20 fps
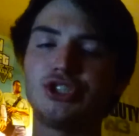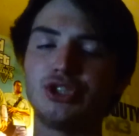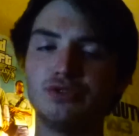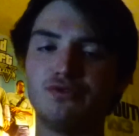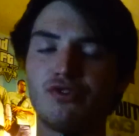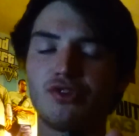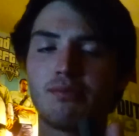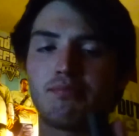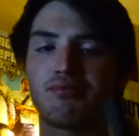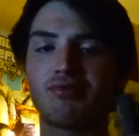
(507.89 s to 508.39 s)
For
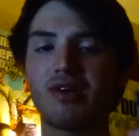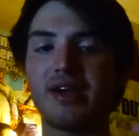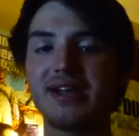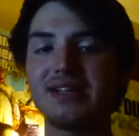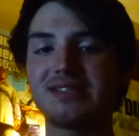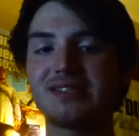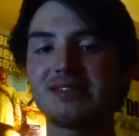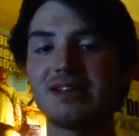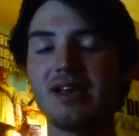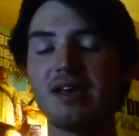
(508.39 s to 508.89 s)
the
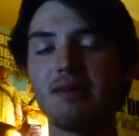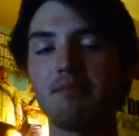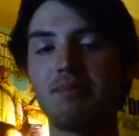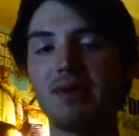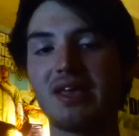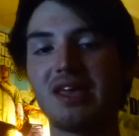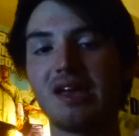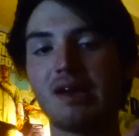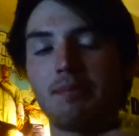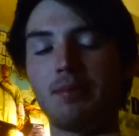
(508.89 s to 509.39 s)
price,
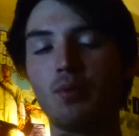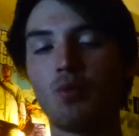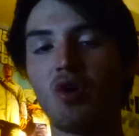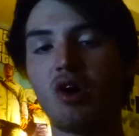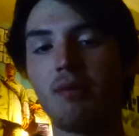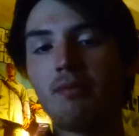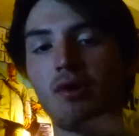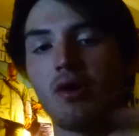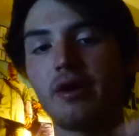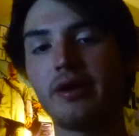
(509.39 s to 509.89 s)
picking up at
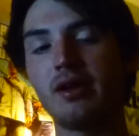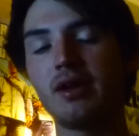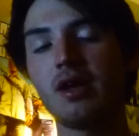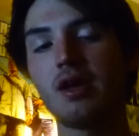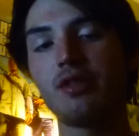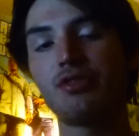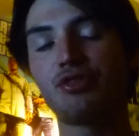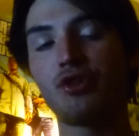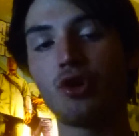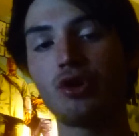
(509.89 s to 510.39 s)
Walmart,
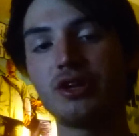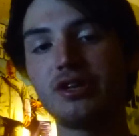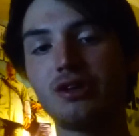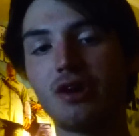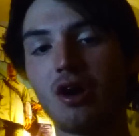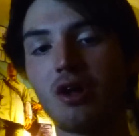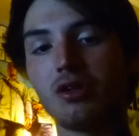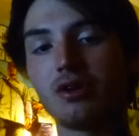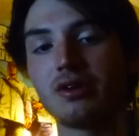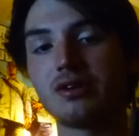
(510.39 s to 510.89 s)

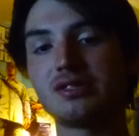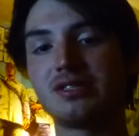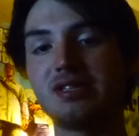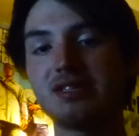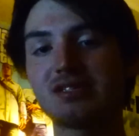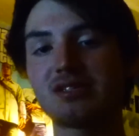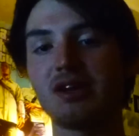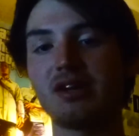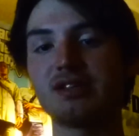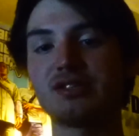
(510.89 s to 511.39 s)
$30, this
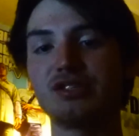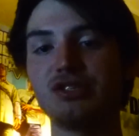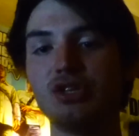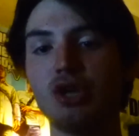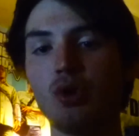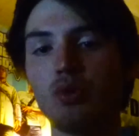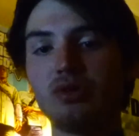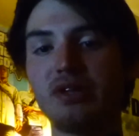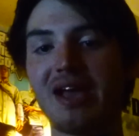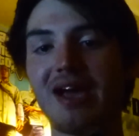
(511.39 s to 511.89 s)
gun is
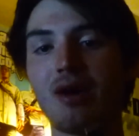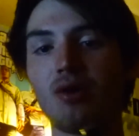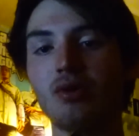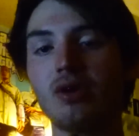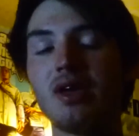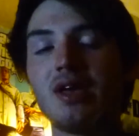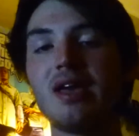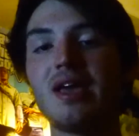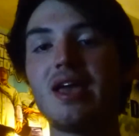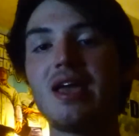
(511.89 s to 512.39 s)
no doubt
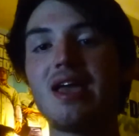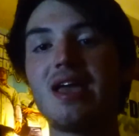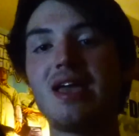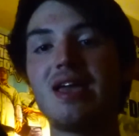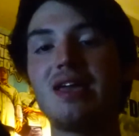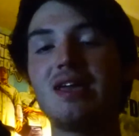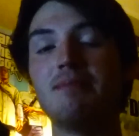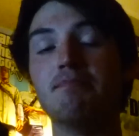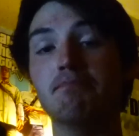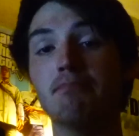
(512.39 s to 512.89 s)

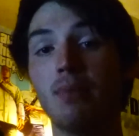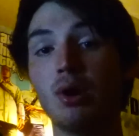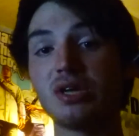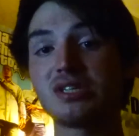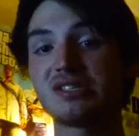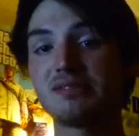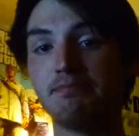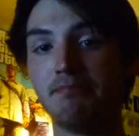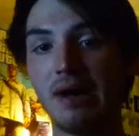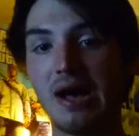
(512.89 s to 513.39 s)
a
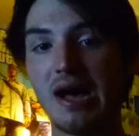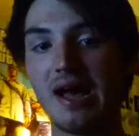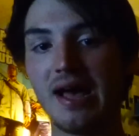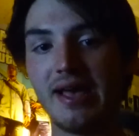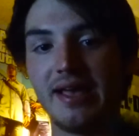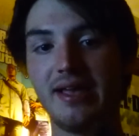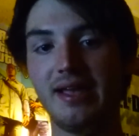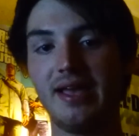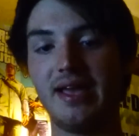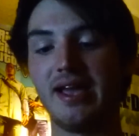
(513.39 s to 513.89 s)
must
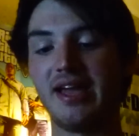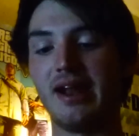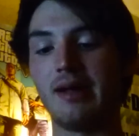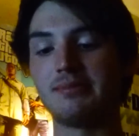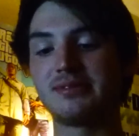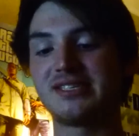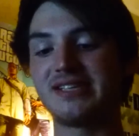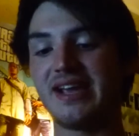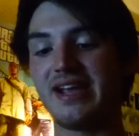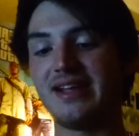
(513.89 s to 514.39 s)
buy, and I'm
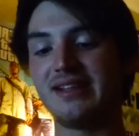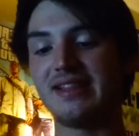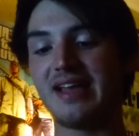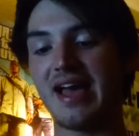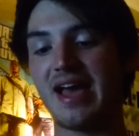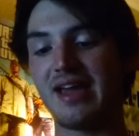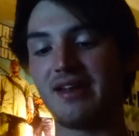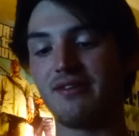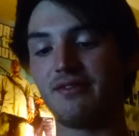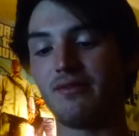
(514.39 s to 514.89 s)
saying
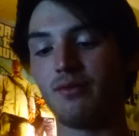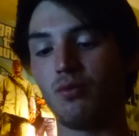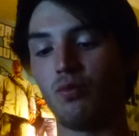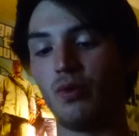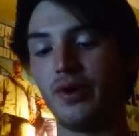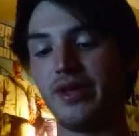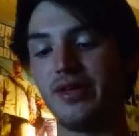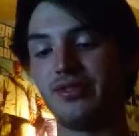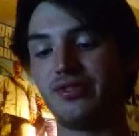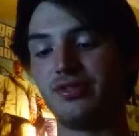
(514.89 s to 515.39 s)
that
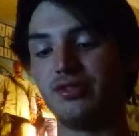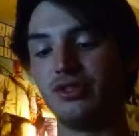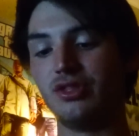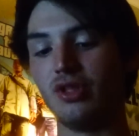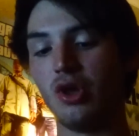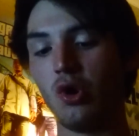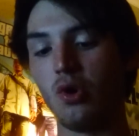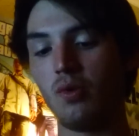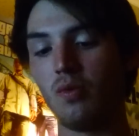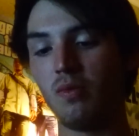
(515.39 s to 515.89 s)
with
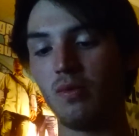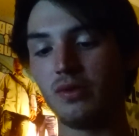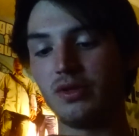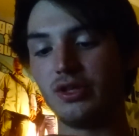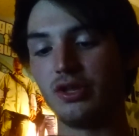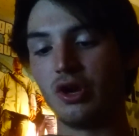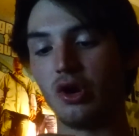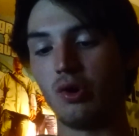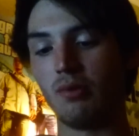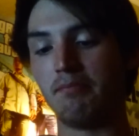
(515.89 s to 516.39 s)

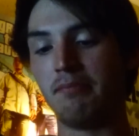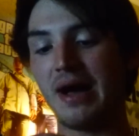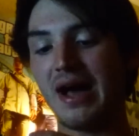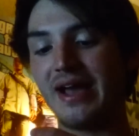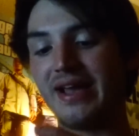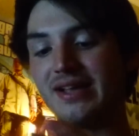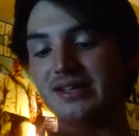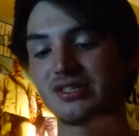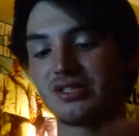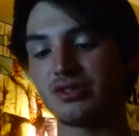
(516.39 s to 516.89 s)
no
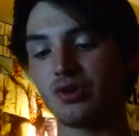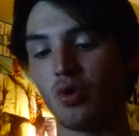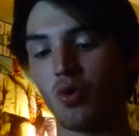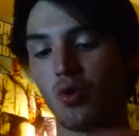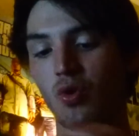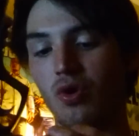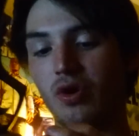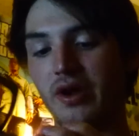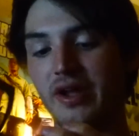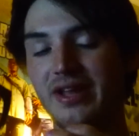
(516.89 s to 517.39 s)
bias
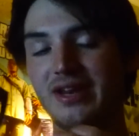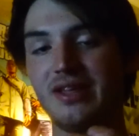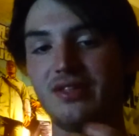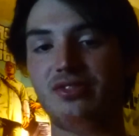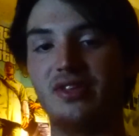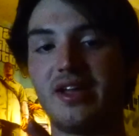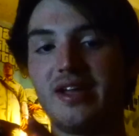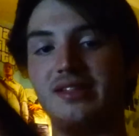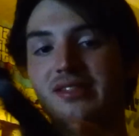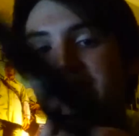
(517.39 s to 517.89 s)
or
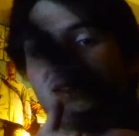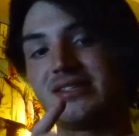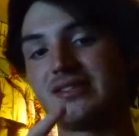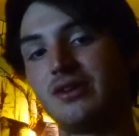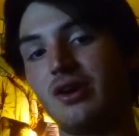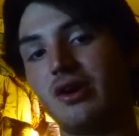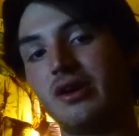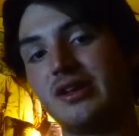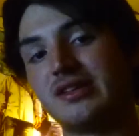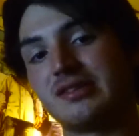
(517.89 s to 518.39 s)
anything. This
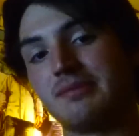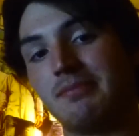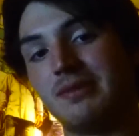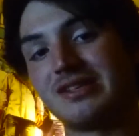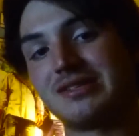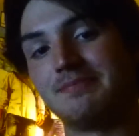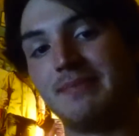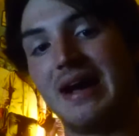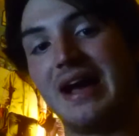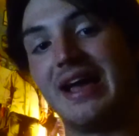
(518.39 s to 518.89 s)
gun is a must
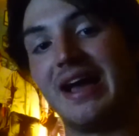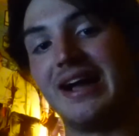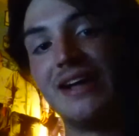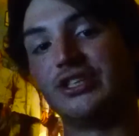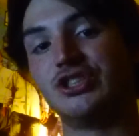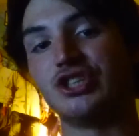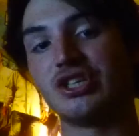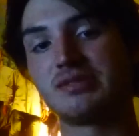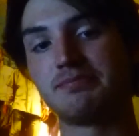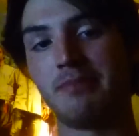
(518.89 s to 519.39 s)
buy. I
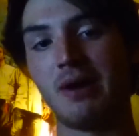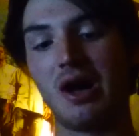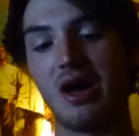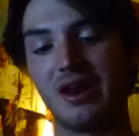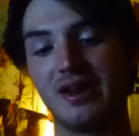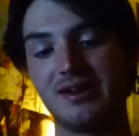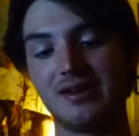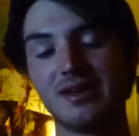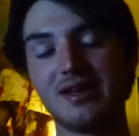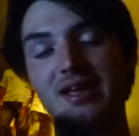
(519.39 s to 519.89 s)
just bought
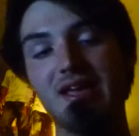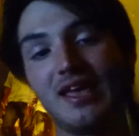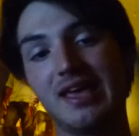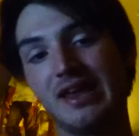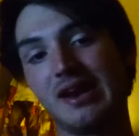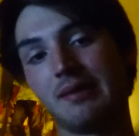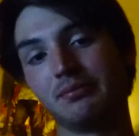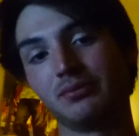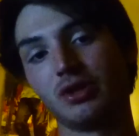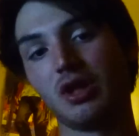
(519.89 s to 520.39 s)
it and
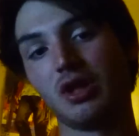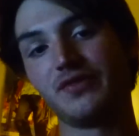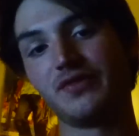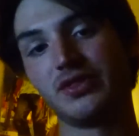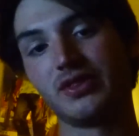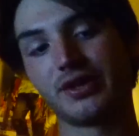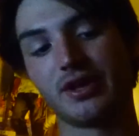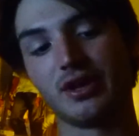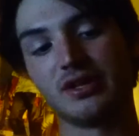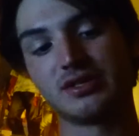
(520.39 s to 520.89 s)
I'm loving the
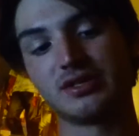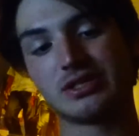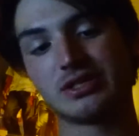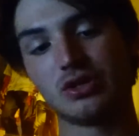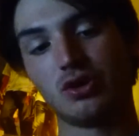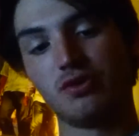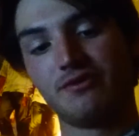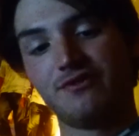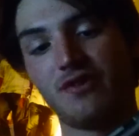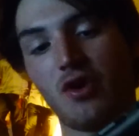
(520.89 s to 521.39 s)
gun
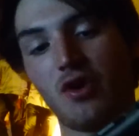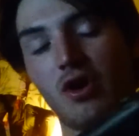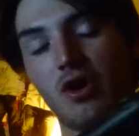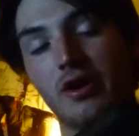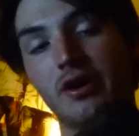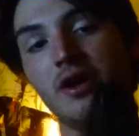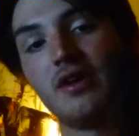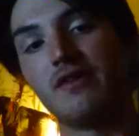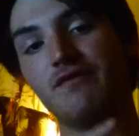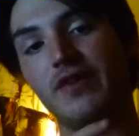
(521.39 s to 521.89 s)
so far.
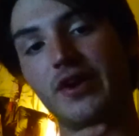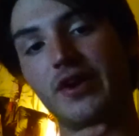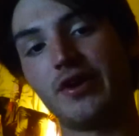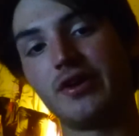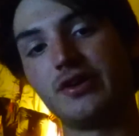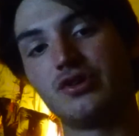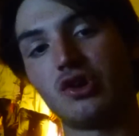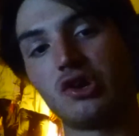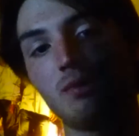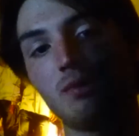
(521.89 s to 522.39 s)
Very
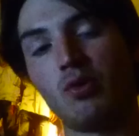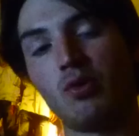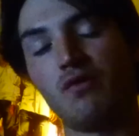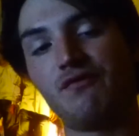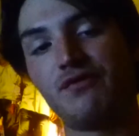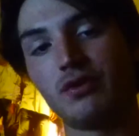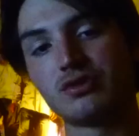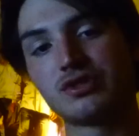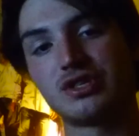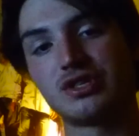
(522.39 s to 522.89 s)
durable,
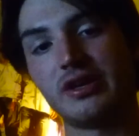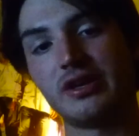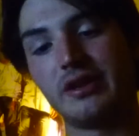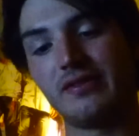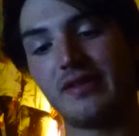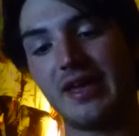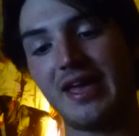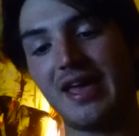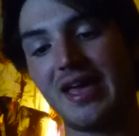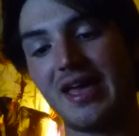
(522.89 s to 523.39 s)
feels good in the
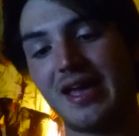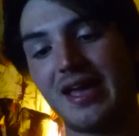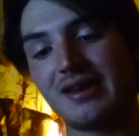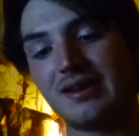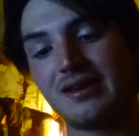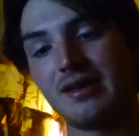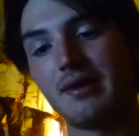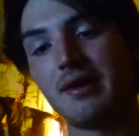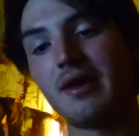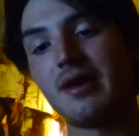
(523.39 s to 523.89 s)
hand,
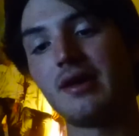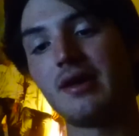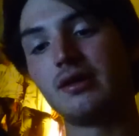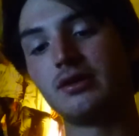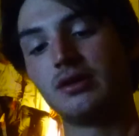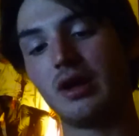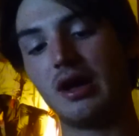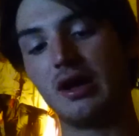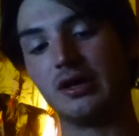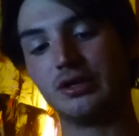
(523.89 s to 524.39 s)

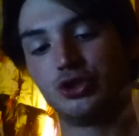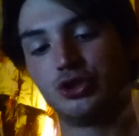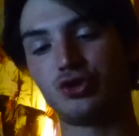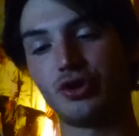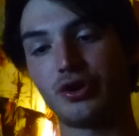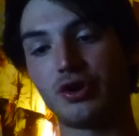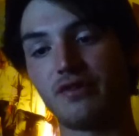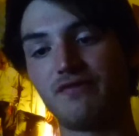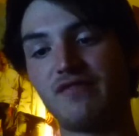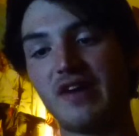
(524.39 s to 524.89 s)

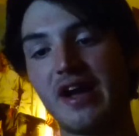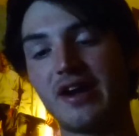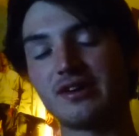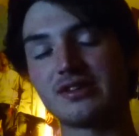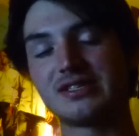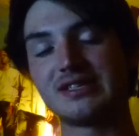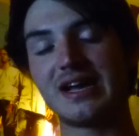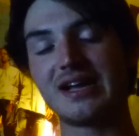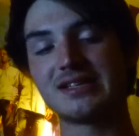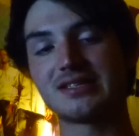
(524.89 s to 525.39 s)
trigger fires
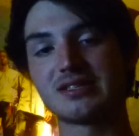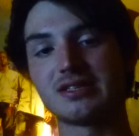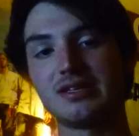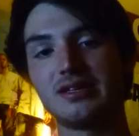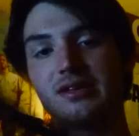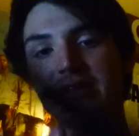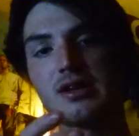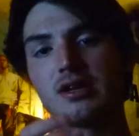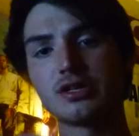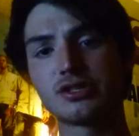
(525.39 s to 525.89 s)
nicely.
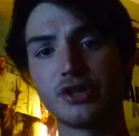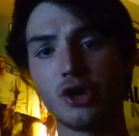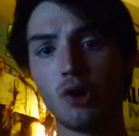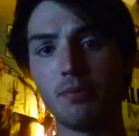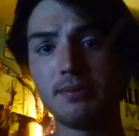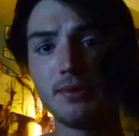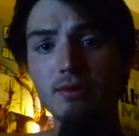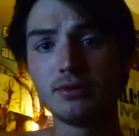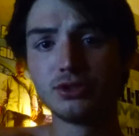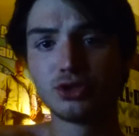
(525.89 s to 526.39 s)
So I hope
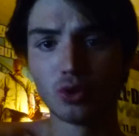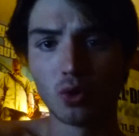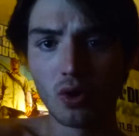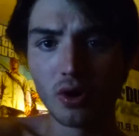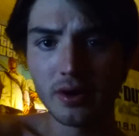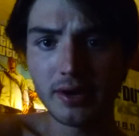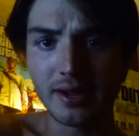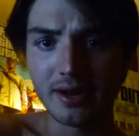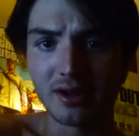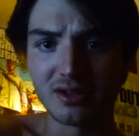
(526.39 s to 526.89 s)
you
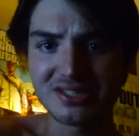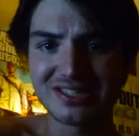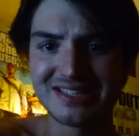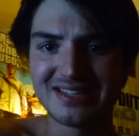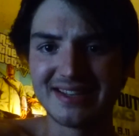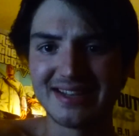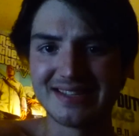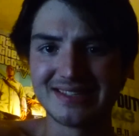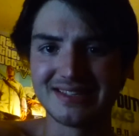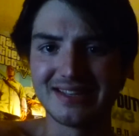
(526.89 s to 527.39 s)
enjoyed, and I'll see you
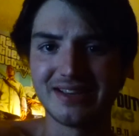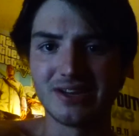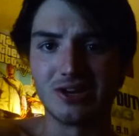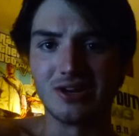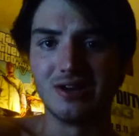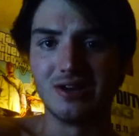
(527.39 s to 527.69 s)
guys later.